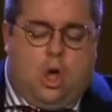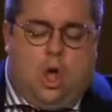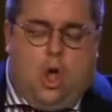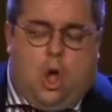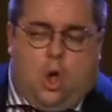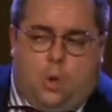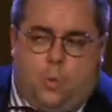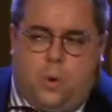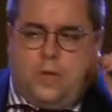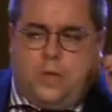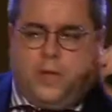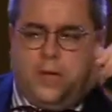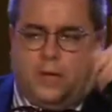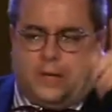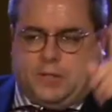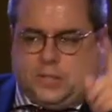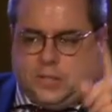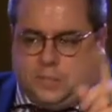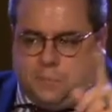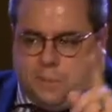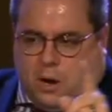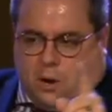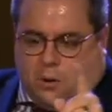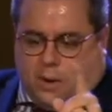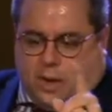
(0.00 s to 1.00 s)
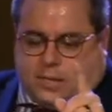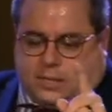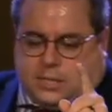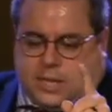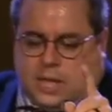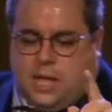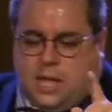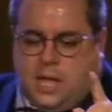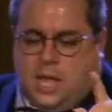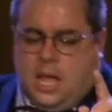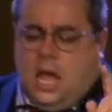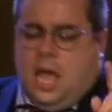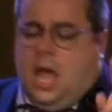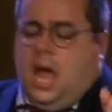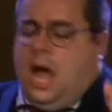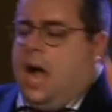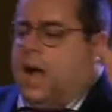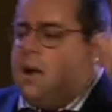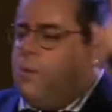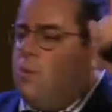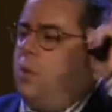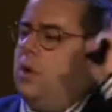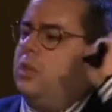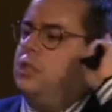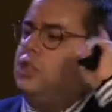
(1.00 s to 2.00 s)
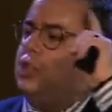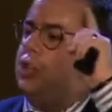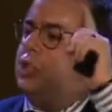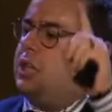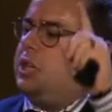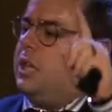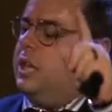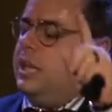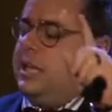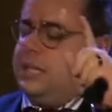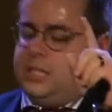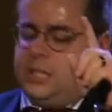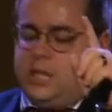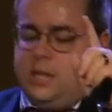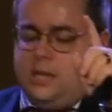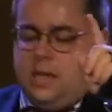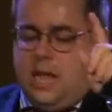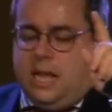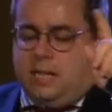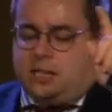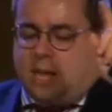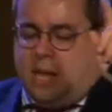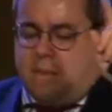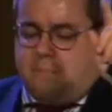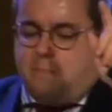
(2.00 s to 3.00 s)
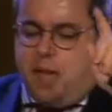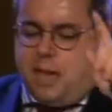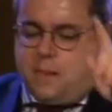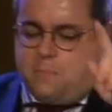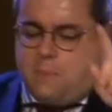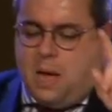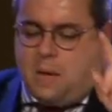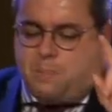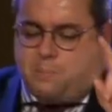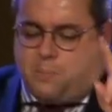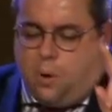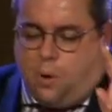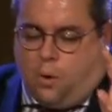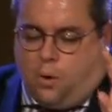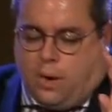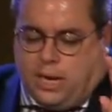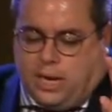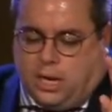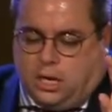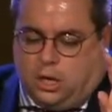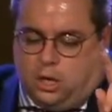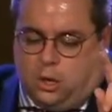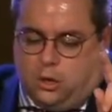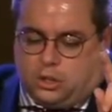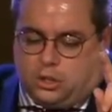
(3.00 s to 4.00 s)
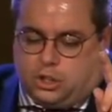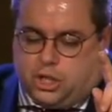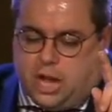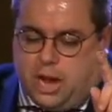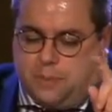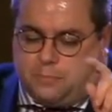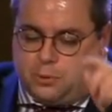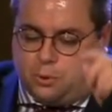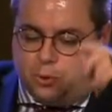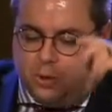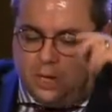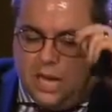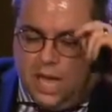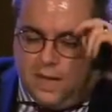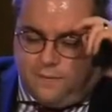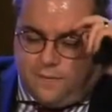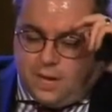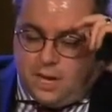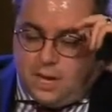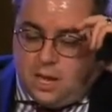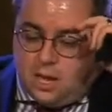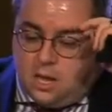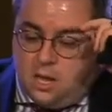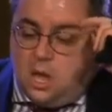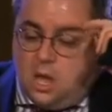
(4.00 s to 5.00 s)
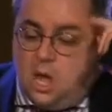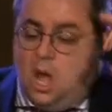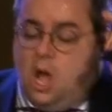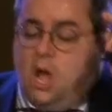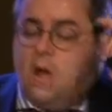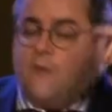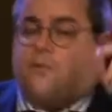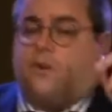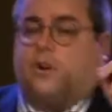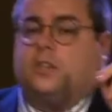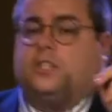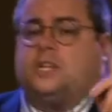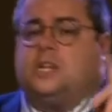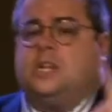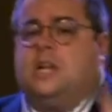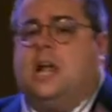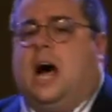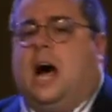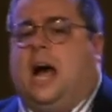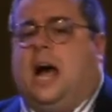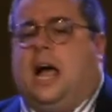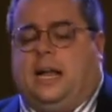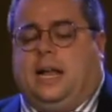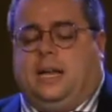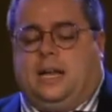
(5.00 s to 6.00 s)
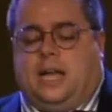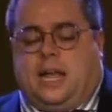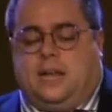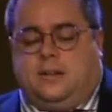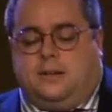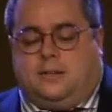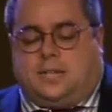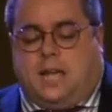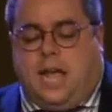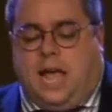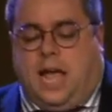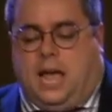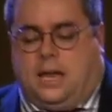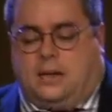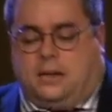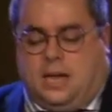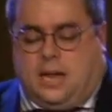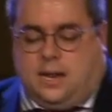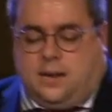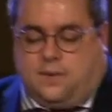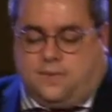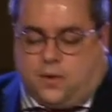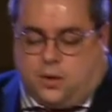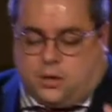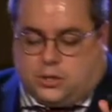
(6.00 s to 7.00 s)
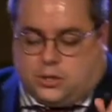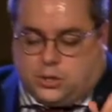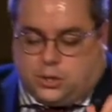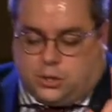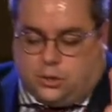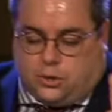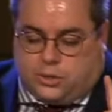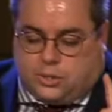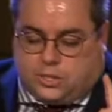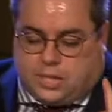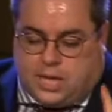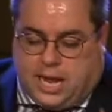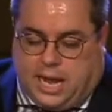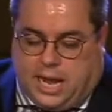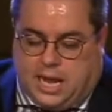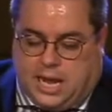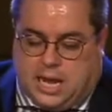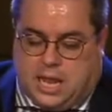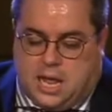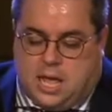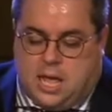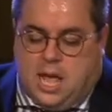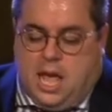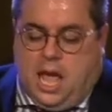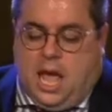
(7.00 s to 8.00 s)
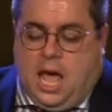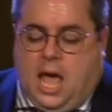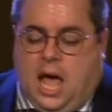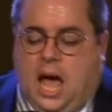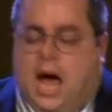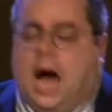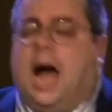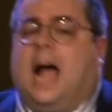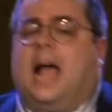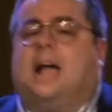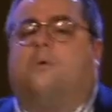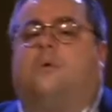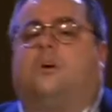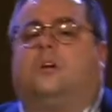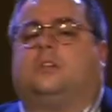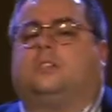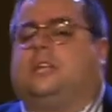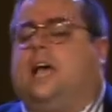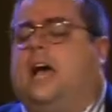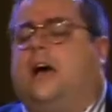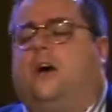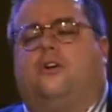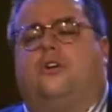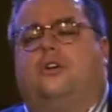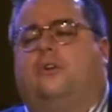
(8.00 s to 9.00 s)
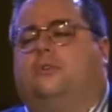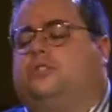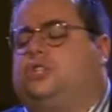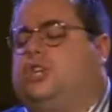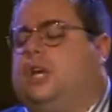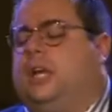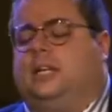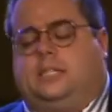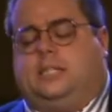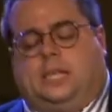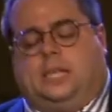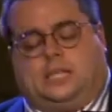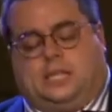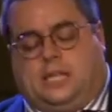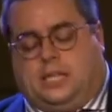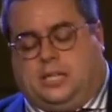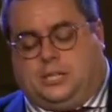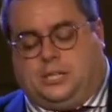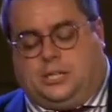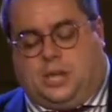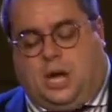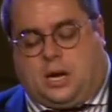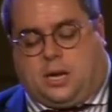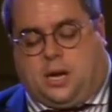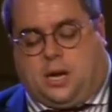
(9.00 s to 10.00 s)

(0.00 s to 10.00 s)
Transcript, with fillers: with His Spirit. I want you to listen as I make my point in Luke chapter 11, verse 9 and 10 and verse 13. I will tell you, Jesus is stuck